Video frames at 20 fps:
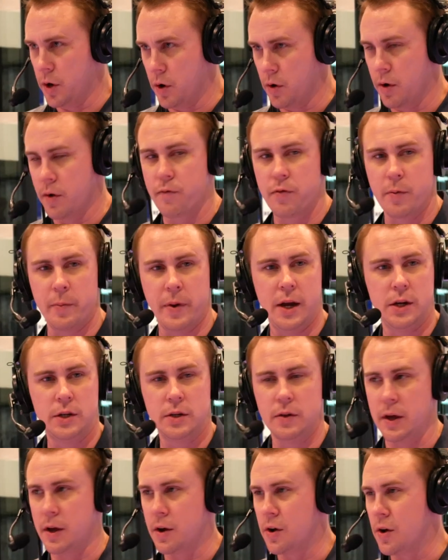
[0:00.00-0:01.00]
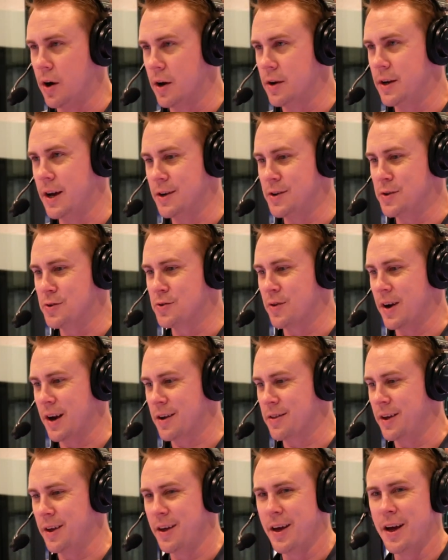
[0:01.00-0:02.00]
put your information. They can contact you
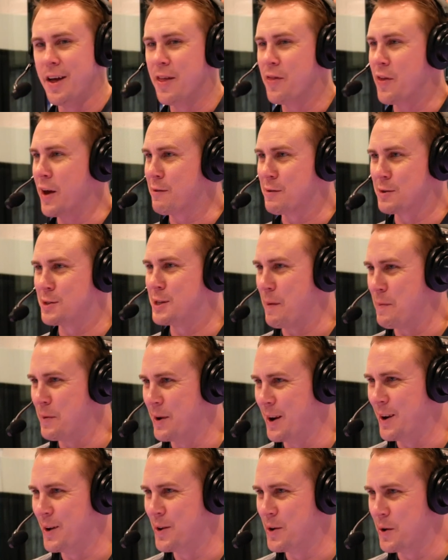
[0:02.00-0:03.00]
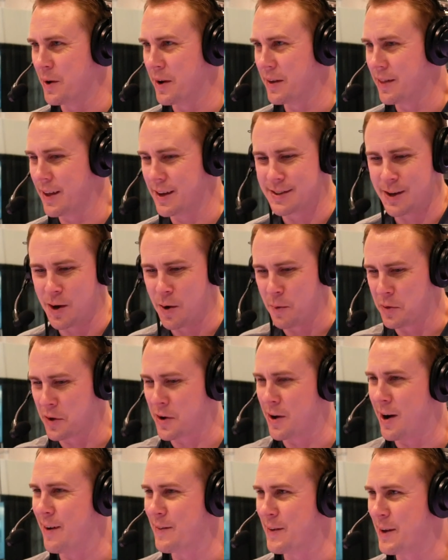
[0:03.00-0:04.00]
directly. Thanks for stepping in and doing this. I hope the
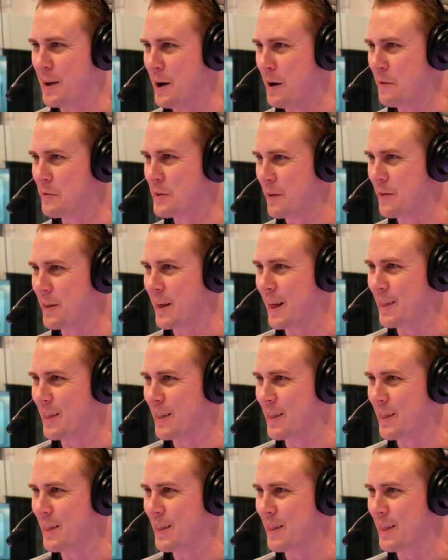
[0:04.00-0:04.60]
coffee helped. Give